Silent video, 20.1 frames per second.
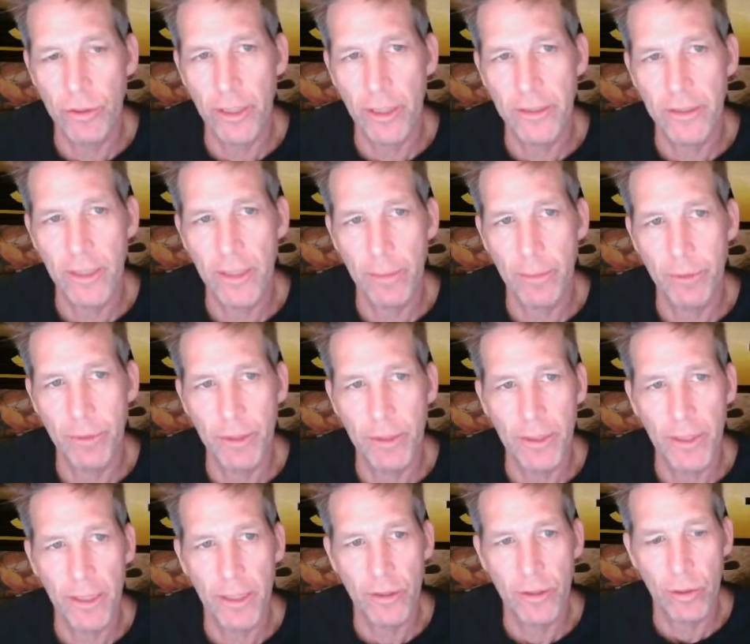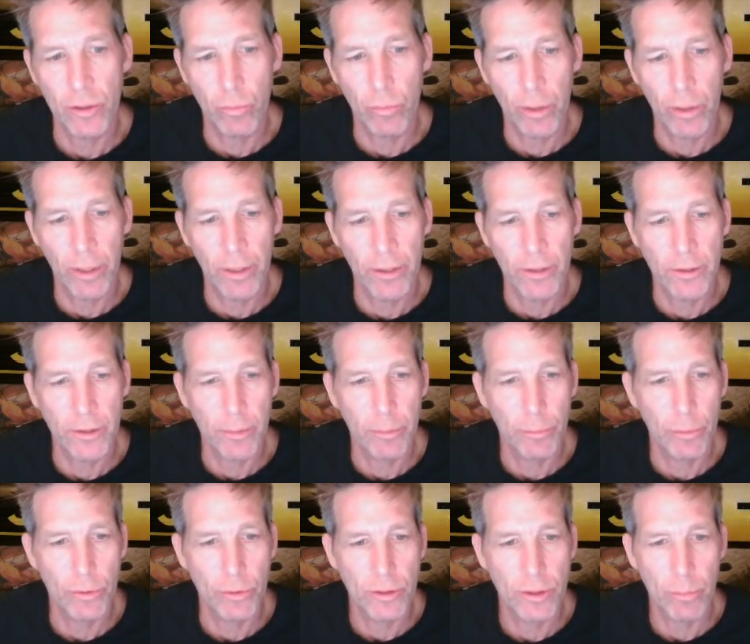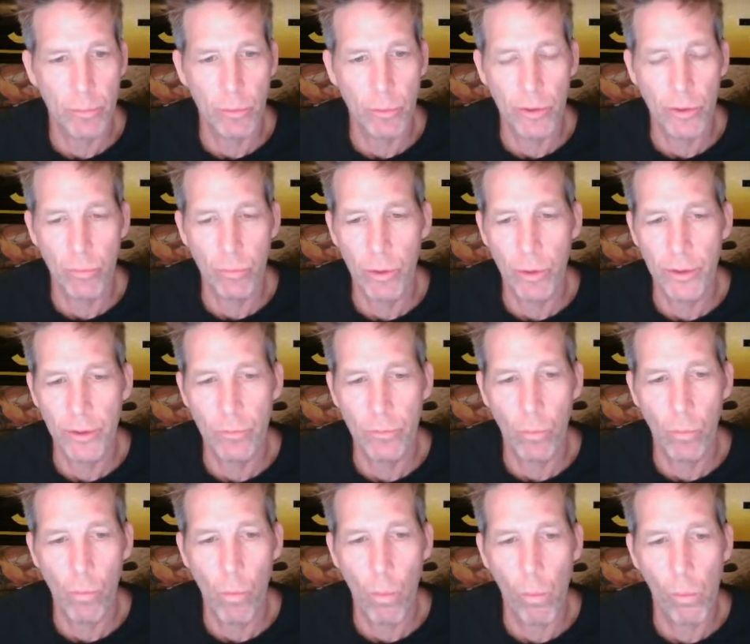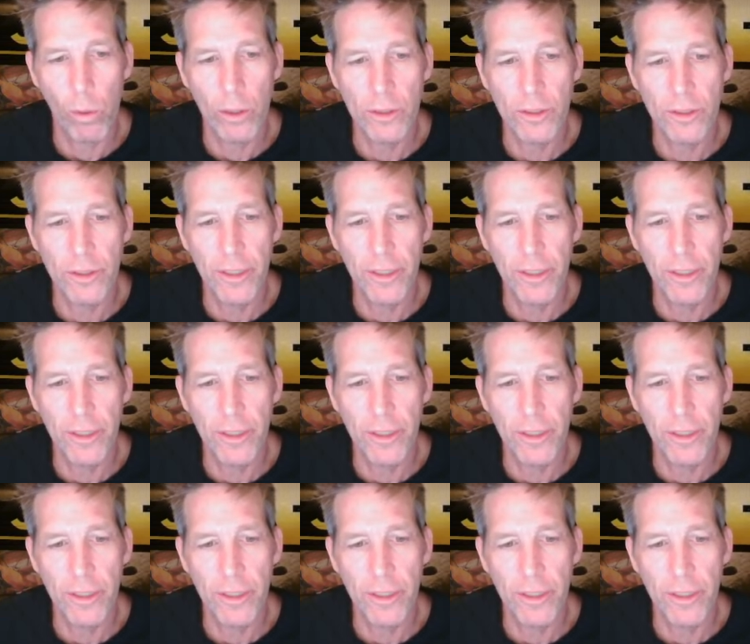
I typed in cancer awareness, it pulls up with what